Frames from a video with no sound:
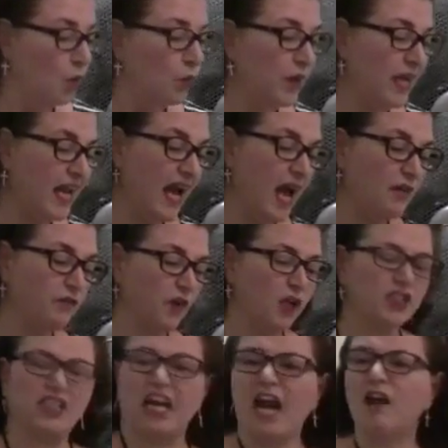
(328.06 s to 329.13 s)
We
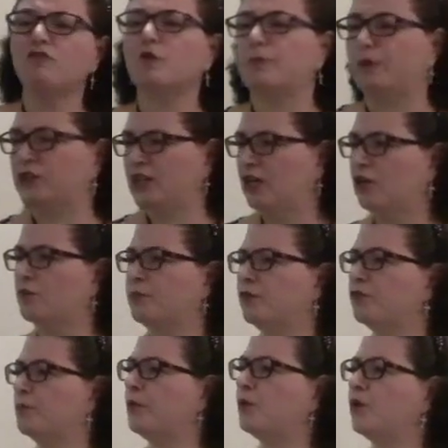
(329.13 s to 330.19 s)
have terrible,
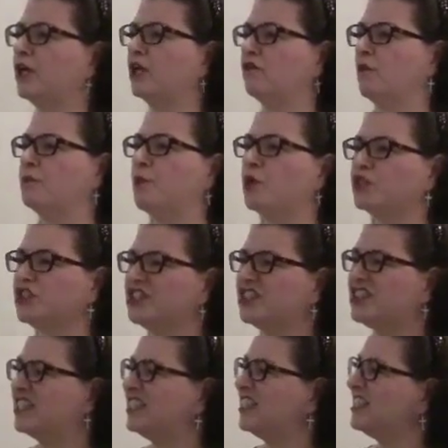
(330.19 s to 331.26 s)
terrible reporting of abortion
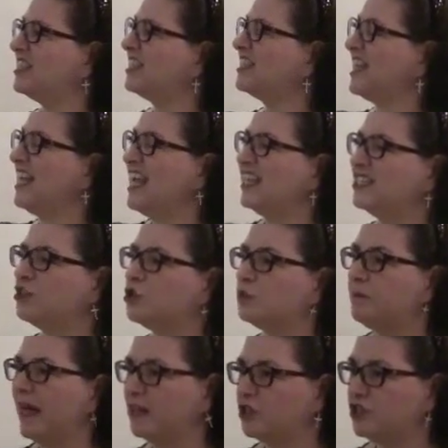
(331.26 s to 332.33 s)
statistics and
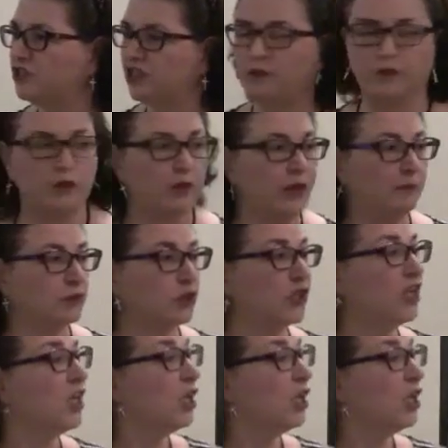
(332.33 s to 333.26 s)
inspections here in New Hampshire.